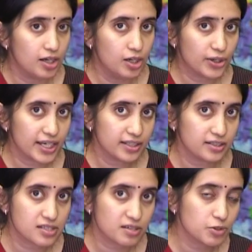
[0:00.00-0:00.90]
look at the
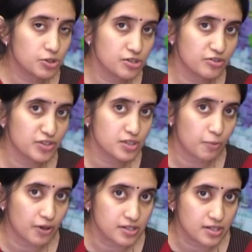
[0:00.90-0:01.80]
distribution of
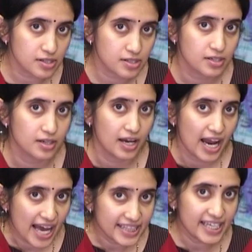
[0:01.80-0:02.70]
responses
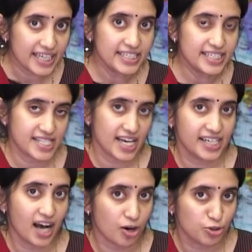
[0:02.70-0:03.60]
and then
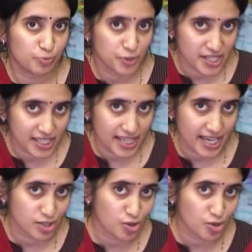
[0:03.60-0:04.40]
decide how to proceed next.